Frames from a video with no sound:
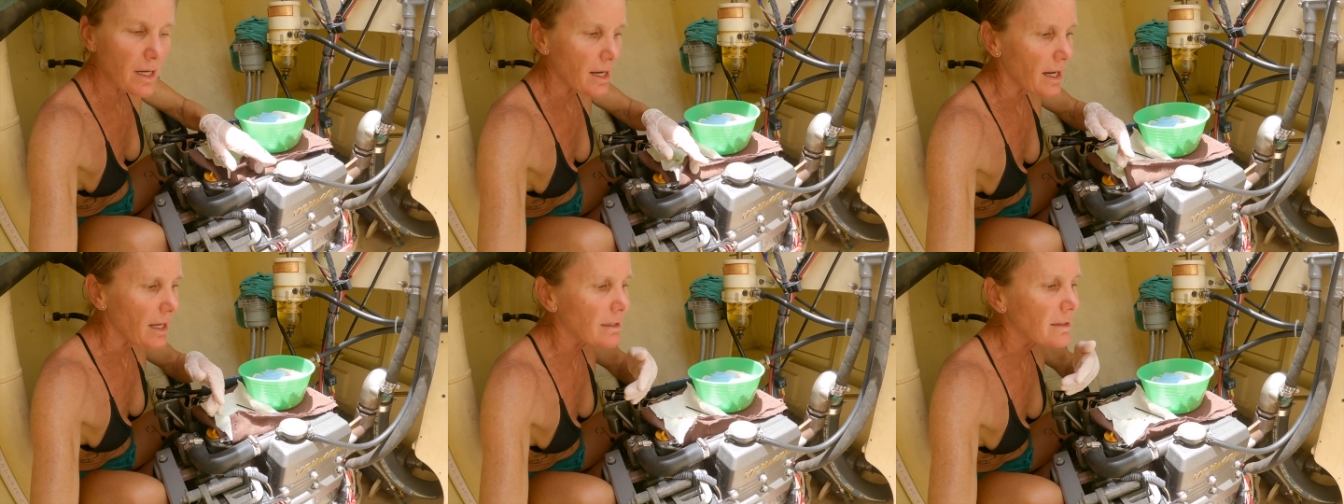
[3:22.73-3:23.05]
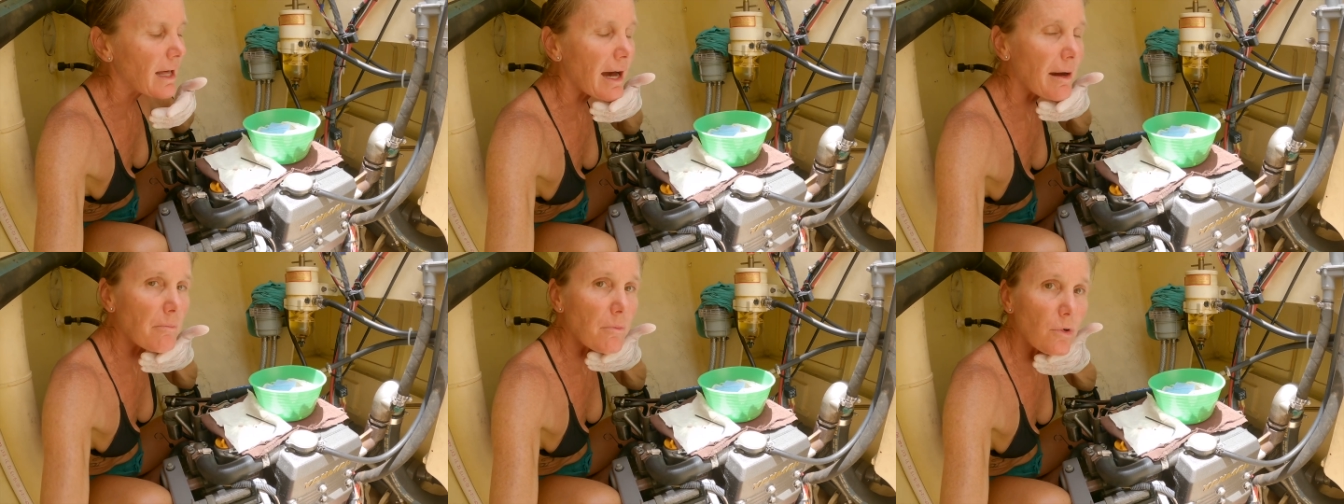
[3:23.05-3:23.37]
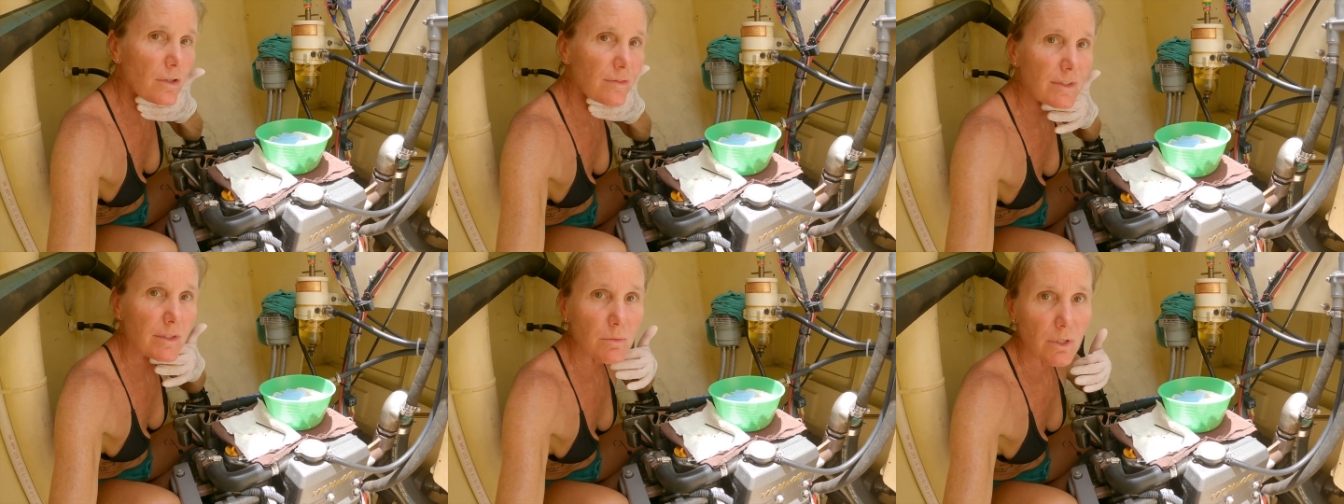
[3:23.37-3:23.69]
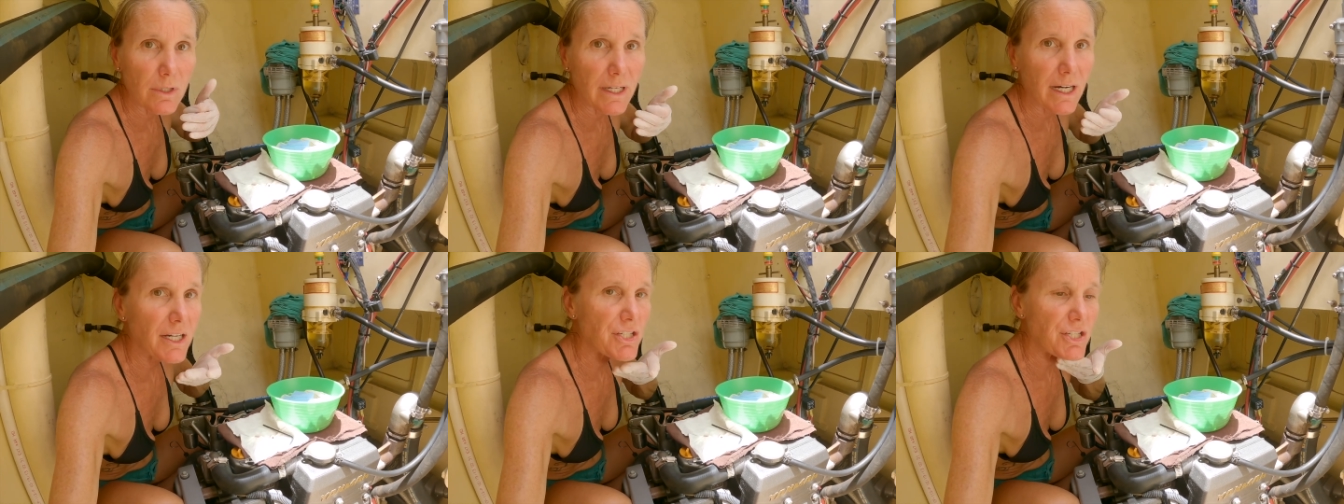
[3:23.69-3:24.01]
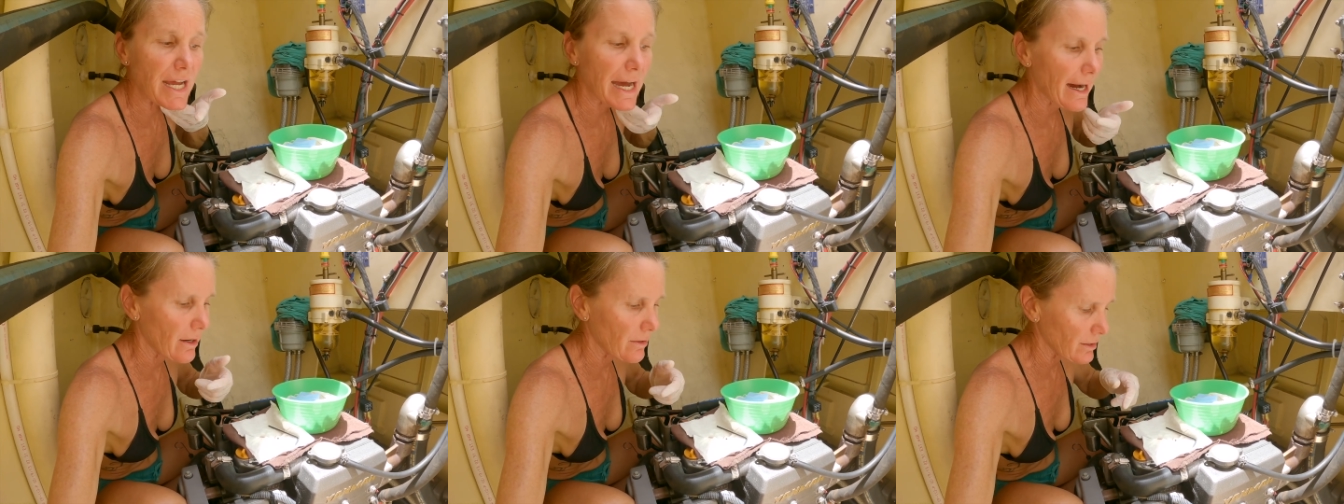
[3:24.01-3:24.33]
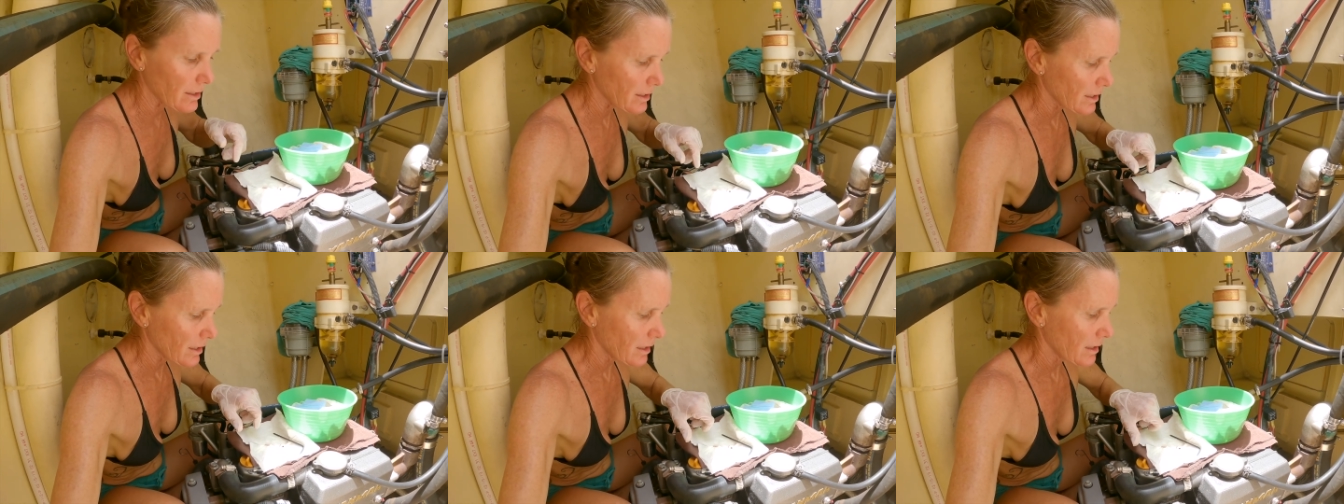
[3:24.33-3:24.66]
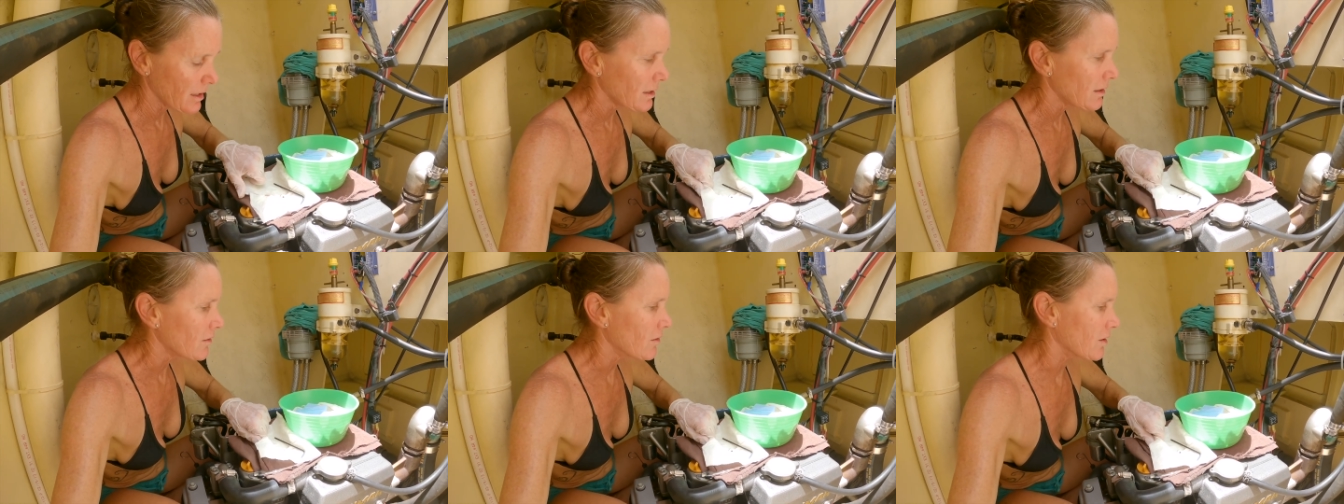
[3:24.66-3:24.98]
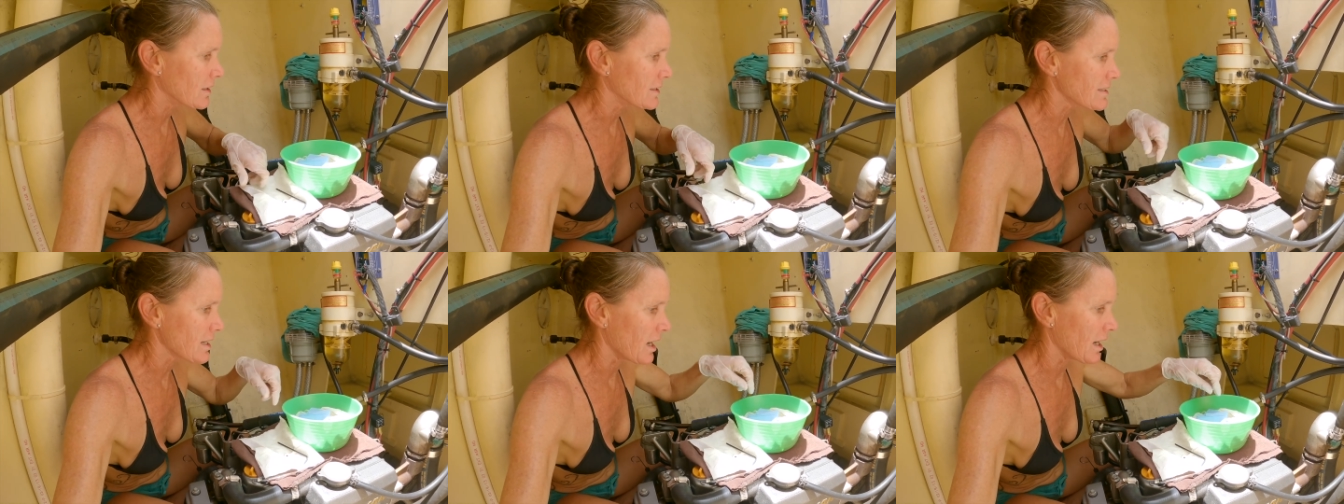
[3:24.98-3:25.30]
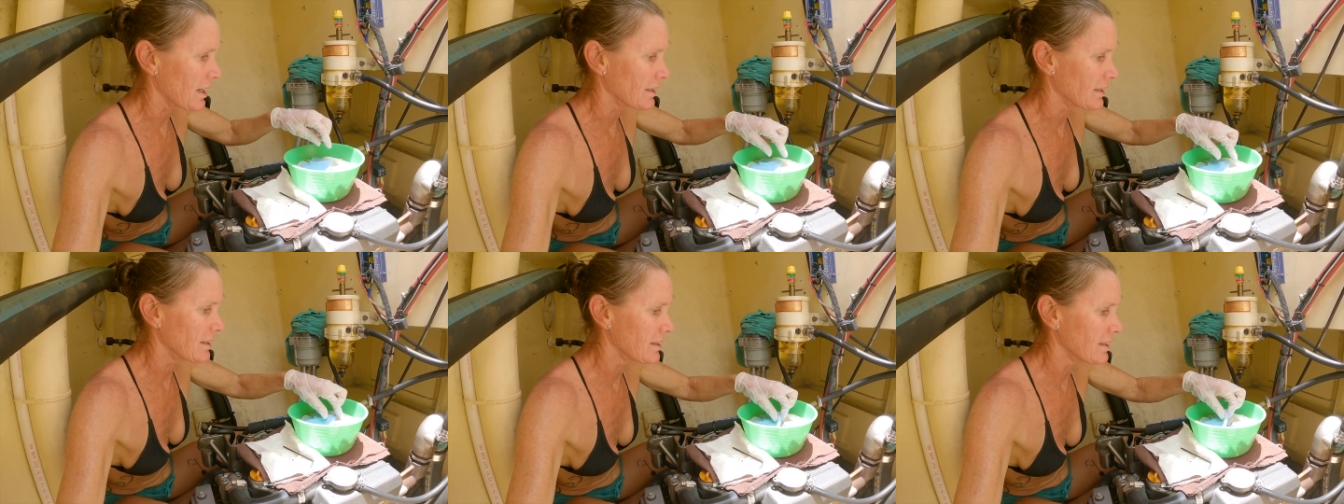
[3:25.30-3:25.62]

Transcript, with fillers: a lot more of it will gush out. Oh, it's hot.